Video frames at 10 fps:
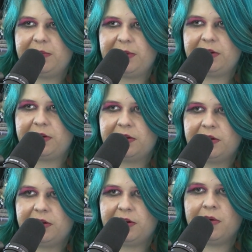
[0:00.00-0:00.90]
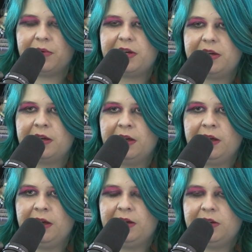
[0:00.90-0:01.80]
But Gerwig
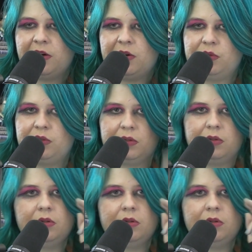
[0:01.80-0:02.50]
goes,